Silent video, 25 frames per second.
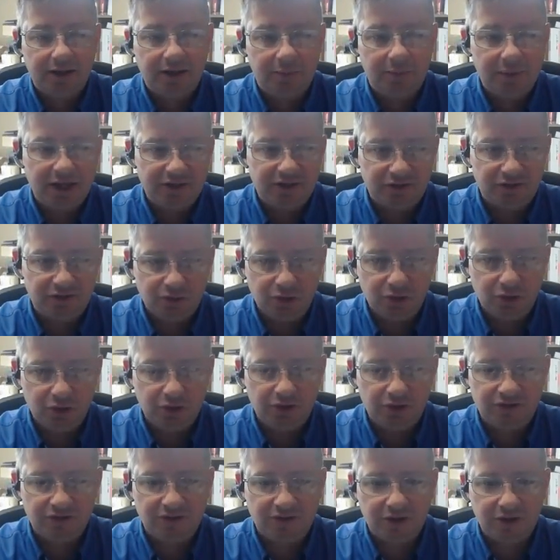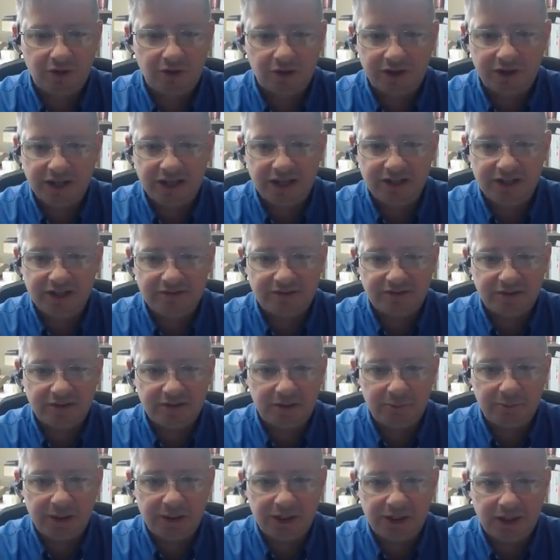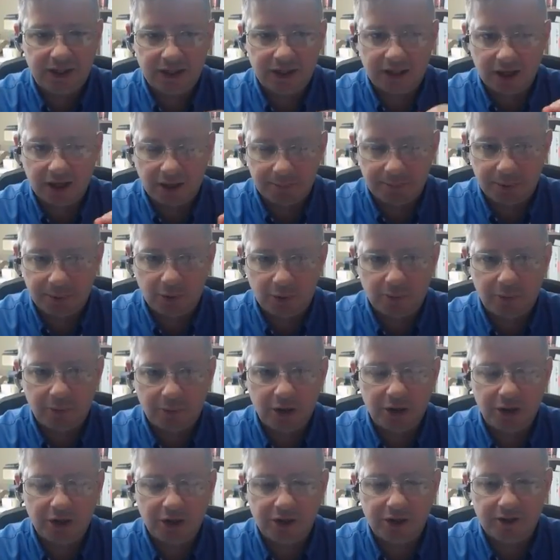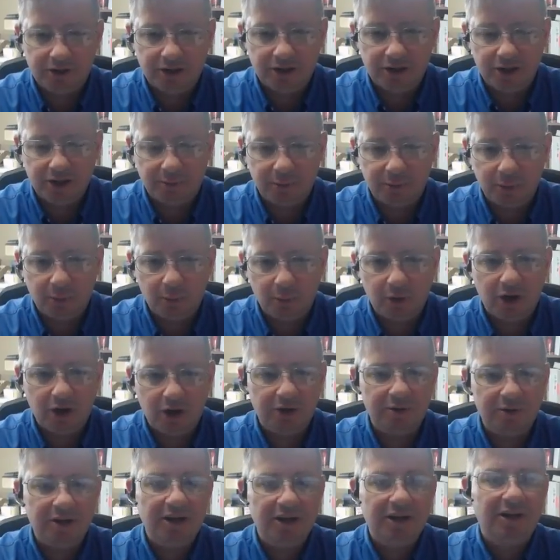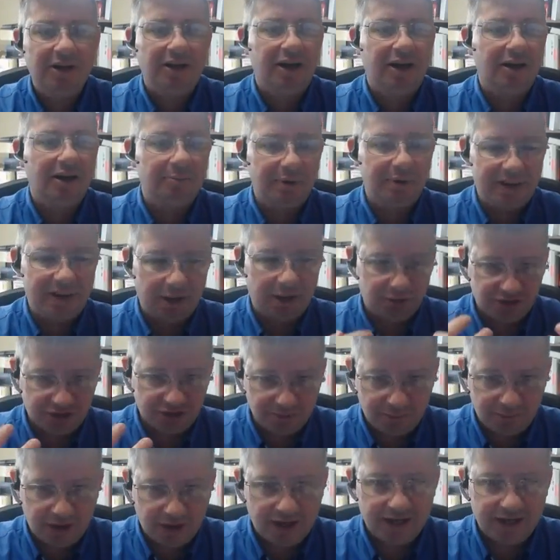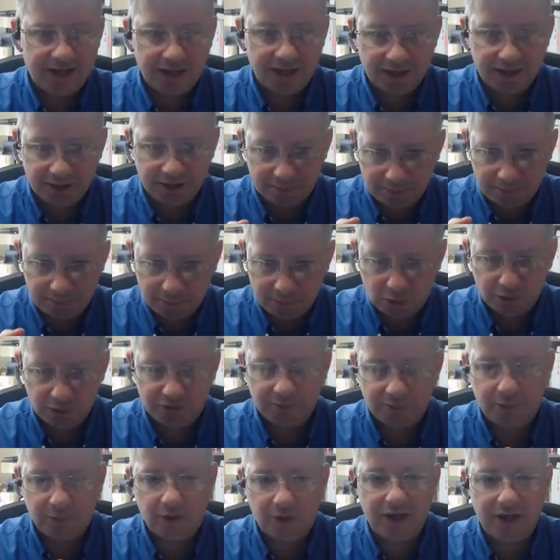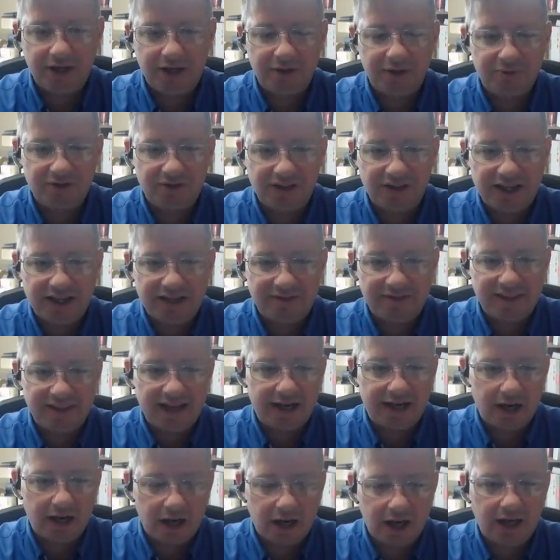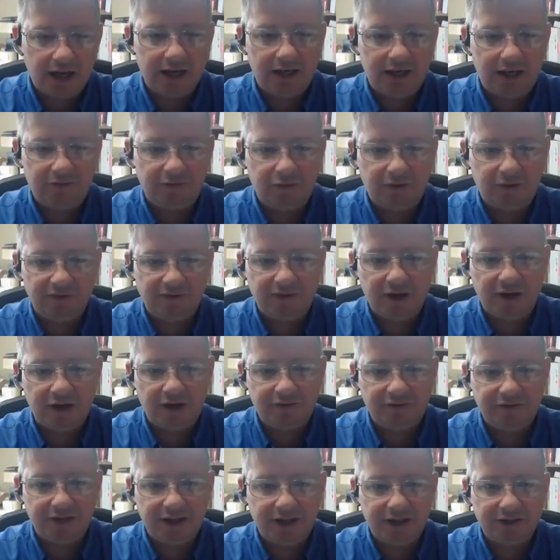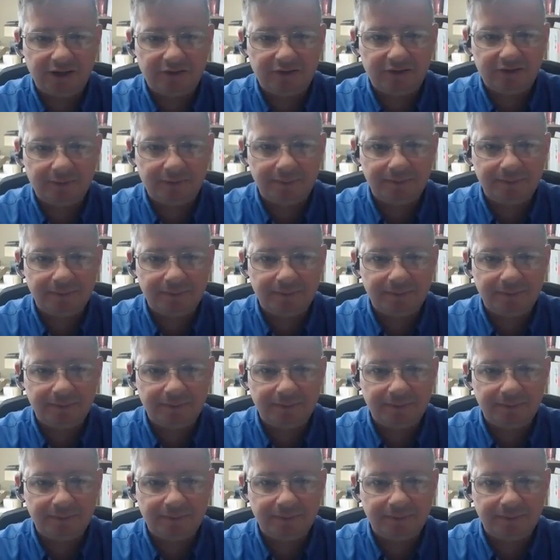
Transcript: As you noticed in our case, it got Paul Martin number one, but that was combining multiple items to get that high level of confidence.